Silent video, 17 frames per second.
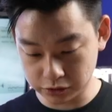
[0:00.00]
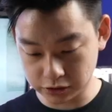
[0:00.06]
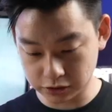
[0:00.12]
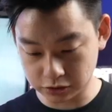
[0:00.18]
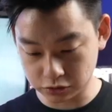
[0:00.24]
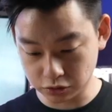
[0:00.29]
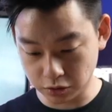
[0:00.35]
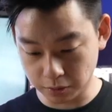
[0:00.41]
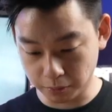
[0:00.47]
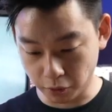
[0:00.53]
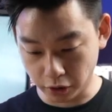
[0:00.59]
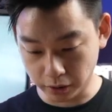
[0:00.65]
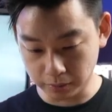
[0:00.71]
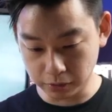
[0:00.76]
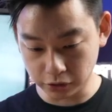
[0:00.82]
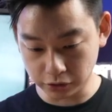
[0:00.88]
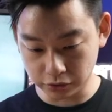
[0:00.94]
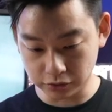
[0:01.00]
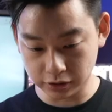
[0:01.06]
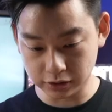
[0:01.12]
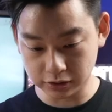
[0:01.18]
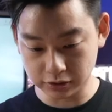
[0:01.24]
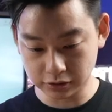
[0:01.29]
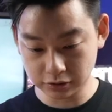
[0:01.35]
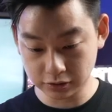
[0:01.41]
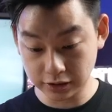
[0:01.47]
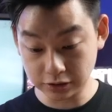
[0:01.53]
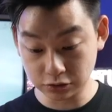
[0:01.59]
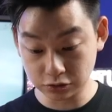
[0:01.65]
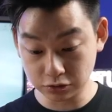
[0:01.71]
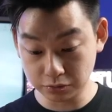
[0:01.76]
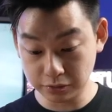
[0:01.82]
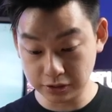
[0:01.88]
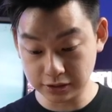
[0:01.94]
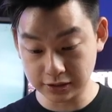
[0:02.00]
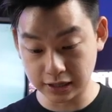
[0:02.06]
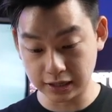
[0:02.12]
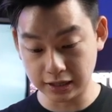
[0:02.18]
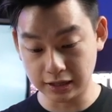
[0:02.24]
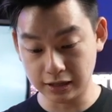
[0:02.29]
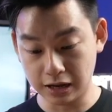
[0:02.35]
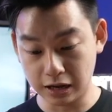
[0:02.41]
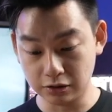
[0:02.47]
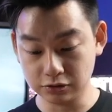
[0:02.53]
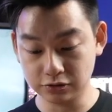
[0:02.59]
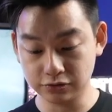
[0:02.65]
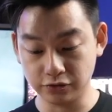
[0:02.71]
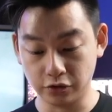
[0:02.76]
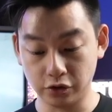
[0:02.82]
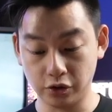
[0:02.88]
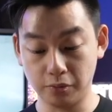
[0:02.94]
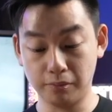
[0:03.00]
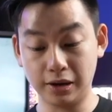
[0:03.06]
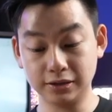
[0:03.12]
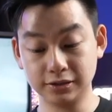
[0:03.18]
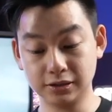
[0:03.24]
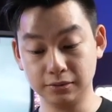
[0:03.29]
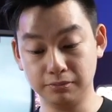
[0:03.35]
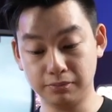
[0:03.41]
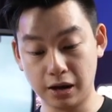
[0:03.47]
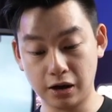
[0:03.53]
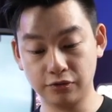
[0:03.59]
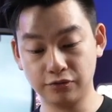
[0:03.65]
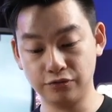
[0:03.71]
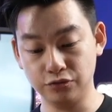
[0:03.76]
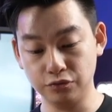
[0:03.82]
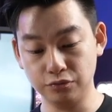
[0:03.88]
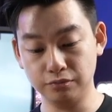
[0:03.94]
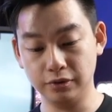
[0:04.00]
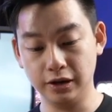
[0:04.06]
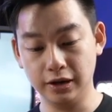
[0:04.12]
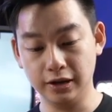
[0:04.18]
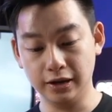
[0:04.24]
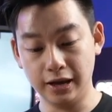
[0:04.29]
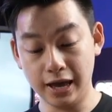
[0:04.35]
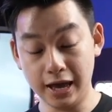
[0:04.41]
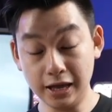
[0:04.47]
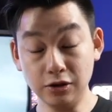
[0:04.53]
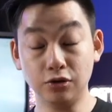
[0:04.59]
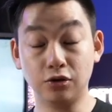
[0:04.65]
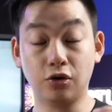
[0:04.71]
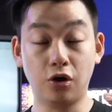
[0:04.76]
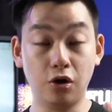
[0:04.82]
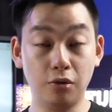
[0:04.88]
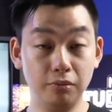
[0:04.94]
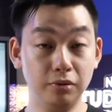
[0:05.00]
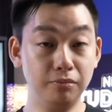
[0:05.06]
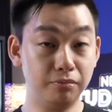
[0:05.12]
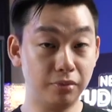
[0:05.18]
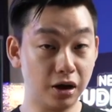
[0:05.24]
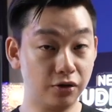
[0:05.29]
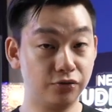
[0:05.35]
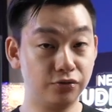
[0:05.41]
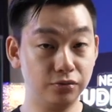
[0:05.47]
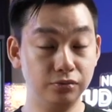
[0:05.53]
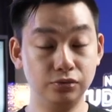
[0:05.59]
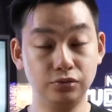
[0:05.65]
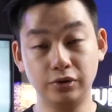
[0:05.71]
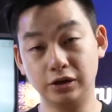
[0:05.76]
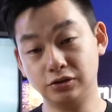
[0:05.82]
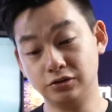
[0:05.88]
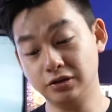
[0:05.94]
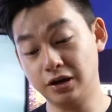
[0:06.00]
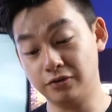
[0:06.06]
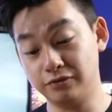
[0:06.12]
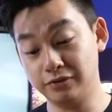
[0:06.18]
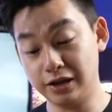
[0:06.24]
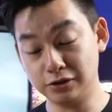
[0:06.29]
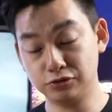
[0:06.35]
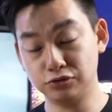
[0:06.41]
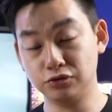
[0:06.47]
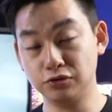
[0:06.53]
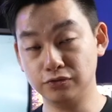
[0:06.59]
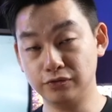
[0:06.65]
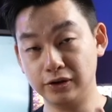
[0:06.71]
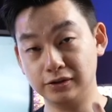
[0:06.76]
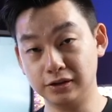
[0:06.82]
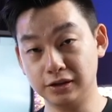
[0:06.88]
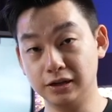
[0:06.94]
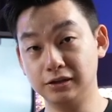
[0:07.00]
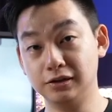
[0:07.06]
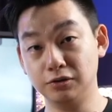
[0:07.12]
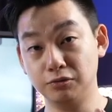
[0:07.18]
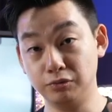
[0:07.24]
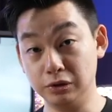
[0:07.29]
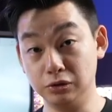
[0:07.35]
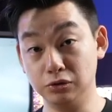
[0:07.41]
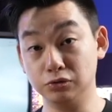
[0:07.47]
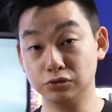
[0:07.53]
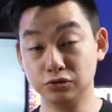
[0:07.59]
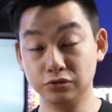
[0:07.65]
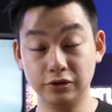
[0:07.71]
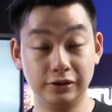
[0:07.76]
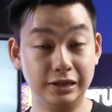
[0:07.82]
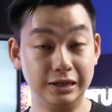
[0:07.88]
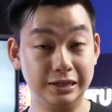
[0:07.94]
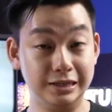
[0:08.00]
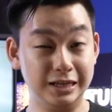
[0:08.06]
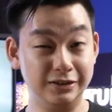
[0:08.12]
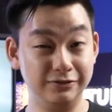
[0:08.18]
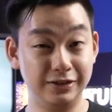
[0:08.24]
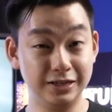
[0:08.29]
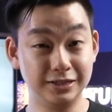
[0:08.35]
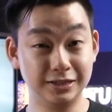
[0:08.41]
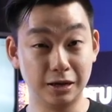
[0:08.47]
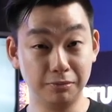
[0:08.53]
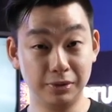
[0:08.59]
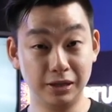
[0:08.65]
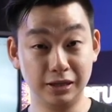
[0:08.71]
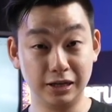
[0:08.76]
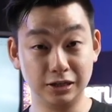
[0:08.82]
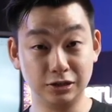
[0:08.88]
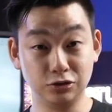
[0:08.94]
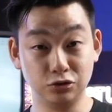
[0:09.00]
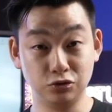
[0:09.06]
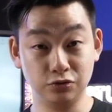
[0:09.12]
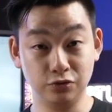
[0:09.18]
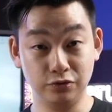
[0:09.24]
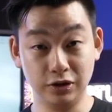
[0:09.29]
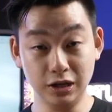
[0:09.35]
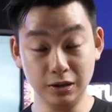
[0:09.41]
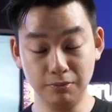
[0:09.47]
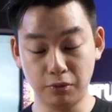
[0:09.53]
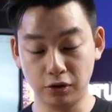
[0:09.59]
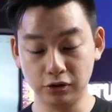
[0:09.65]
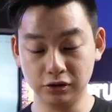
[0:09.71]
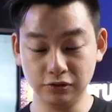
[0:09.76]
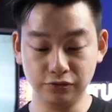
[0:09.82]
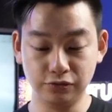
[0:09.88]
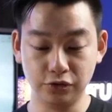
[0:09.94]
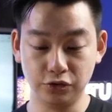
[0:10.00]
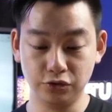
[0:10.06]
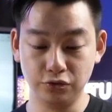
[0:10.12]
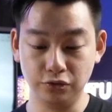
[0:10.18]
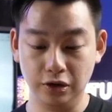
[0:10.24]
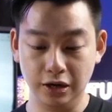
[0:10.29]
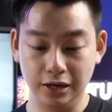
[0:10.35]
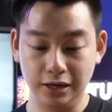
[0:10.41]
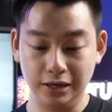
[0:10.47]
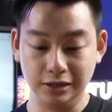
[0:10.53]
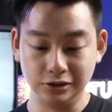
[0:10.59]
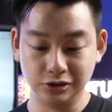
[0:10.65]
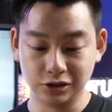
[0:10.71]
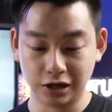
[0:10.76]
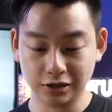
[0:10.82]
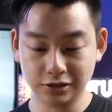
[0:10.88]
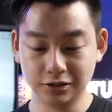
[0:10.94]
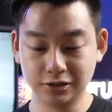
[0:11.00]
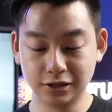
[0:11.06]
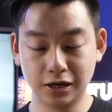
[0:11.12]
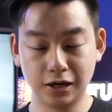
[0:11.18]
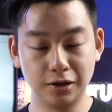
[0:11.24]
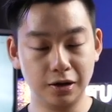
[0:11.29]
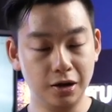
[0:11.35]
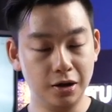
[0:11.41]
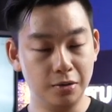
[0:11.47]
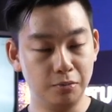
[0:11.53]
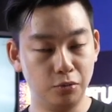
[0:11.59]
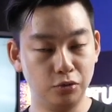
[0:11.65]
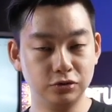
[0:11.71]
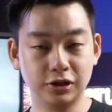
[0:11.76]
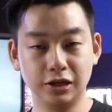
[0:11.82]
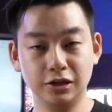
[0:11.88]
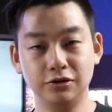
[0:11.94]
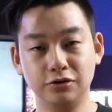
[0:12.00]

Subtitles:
is also a point block unit. So this also means that it allows for your master bathroom and your common bathroom to actually have natural ventilated windows. So I think if that's something that's really important for you, chances are most likely you're